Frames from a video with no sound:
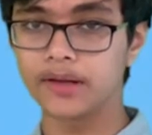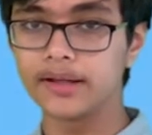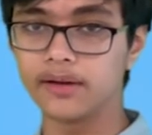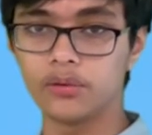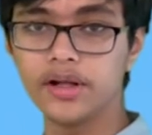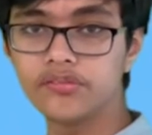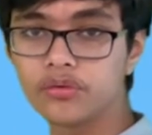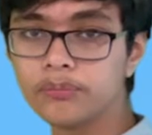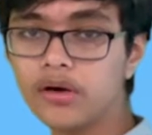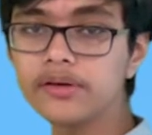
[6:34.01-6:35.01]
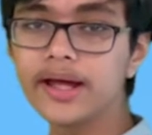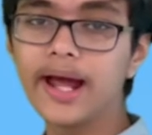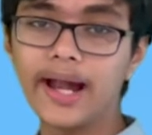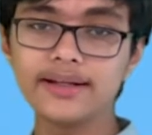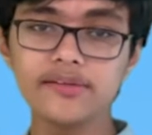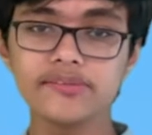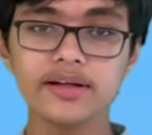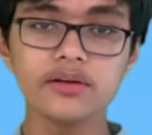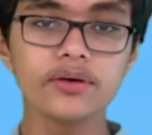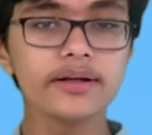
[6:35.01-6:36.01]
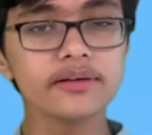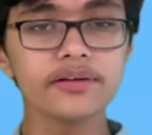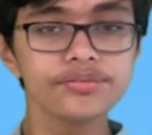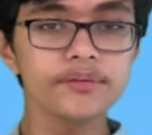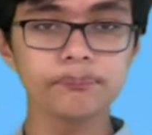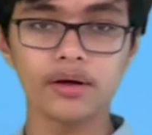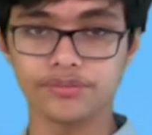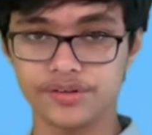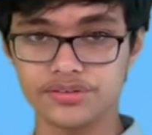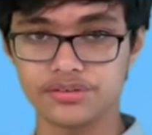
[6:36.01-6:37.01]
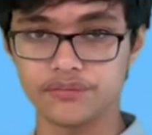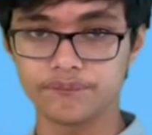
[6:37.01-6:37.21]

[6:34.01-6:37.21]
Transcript: Now, let's zoom out and let's take a look at a different part of Asia.